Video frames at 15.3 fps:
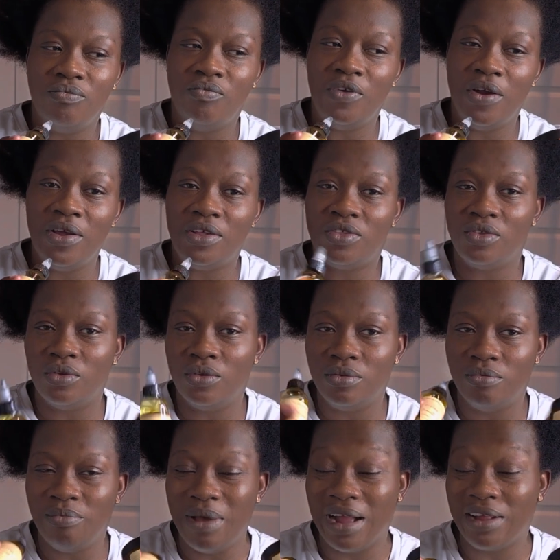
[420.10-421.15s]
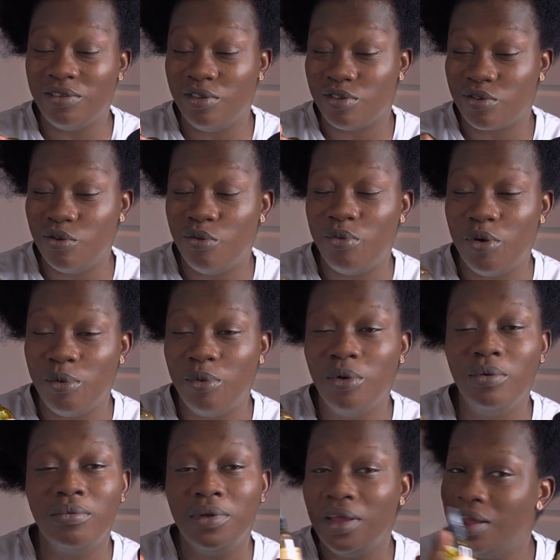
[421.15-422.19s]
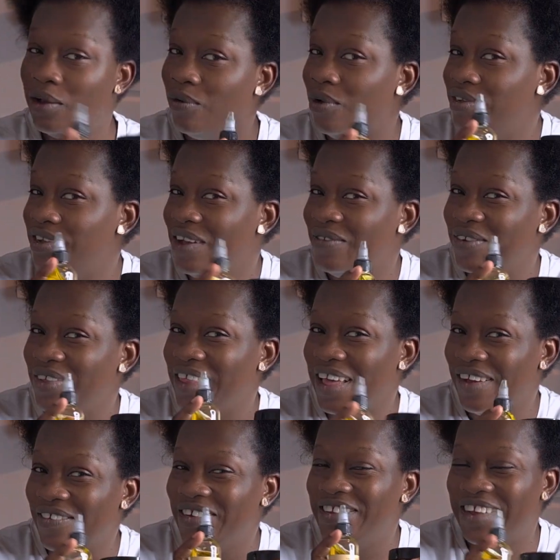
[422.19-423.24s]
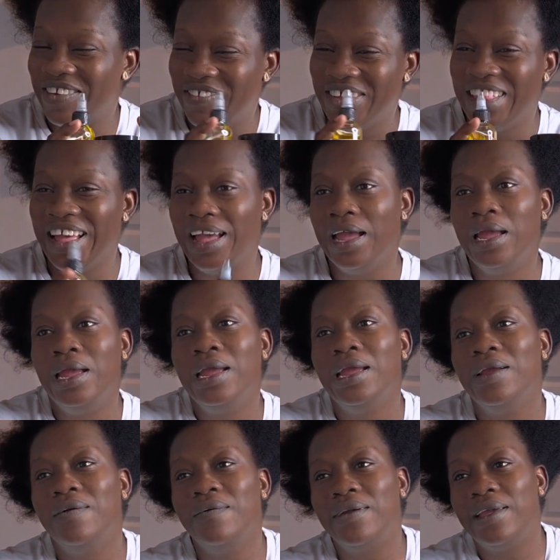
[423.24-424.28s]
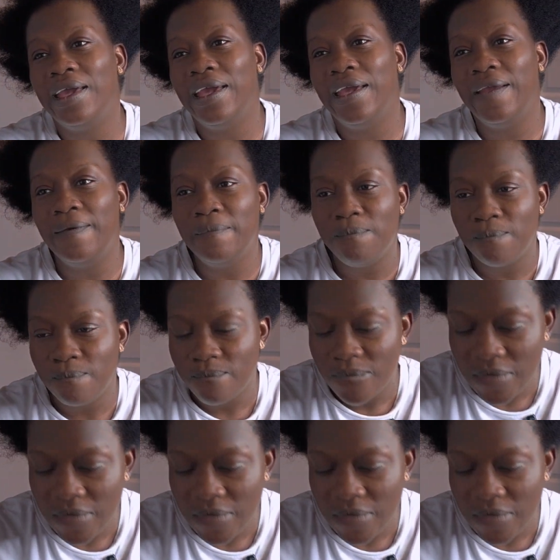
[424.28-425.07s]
Very soon, back to school promo. Watch out for that. Watch out for that. Okay.